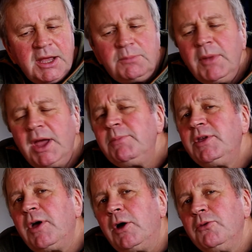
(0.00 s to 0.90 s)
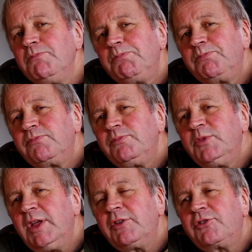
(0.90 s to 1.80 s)
It may be, though,
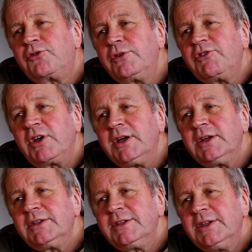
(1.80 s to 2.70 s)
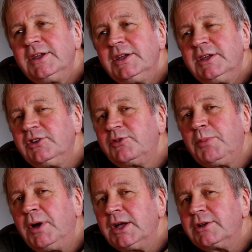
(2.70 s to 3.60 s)
that the treasure is
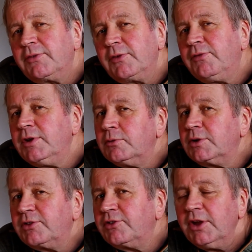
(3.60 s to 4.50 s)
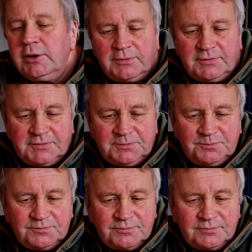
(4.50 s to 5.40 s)
part of the field itself.
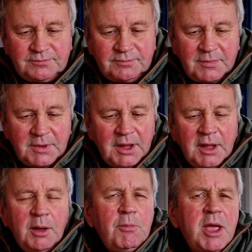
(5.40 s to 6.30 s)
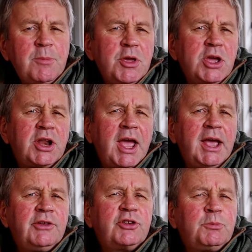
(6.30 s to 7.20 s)
Maybe it
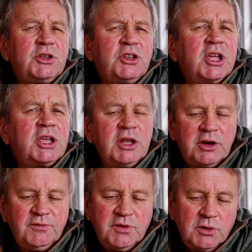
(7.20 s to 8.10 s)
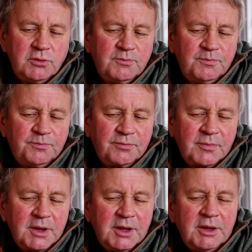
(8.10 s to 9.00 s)
has a particular view,
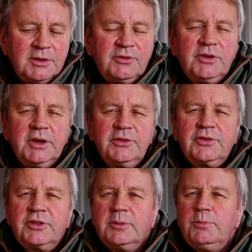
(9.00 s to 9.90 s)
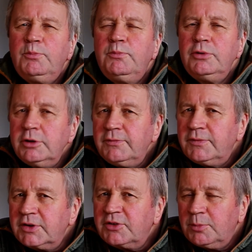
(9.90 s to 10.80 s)
just the
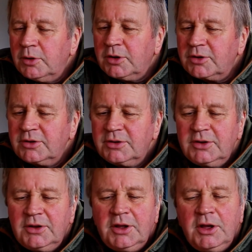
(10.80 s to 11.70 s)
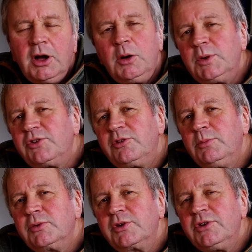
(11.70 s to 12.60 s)
perfect spot on which to
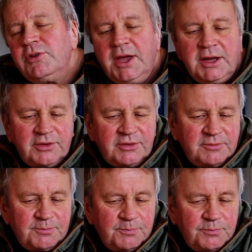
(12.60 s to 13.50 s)
build a new house.